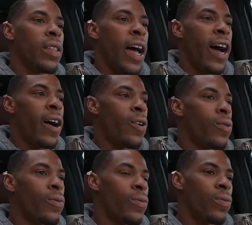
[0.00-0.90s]

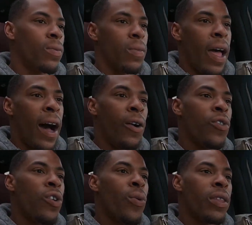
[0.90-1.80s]
Now, I
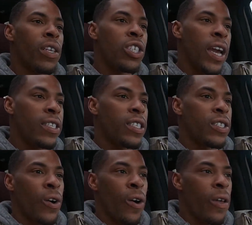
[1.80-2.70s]
don't know what the
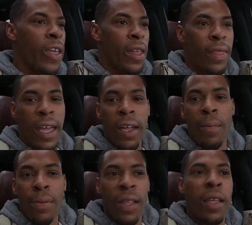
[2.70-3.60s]
chances are that they
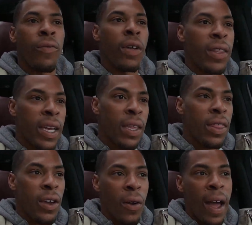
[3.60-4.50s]
completely
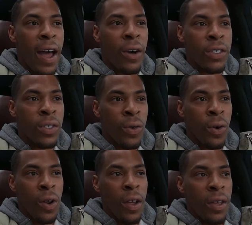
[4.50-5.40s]
redid their house,
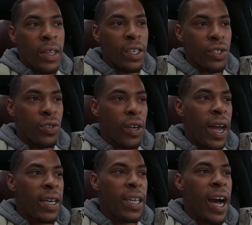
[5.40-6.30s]
or that your
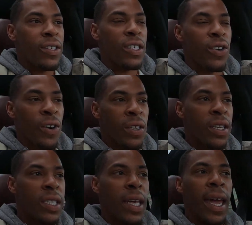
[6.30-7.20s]
guys' houses are in
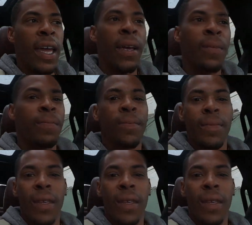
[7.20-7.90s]
the same,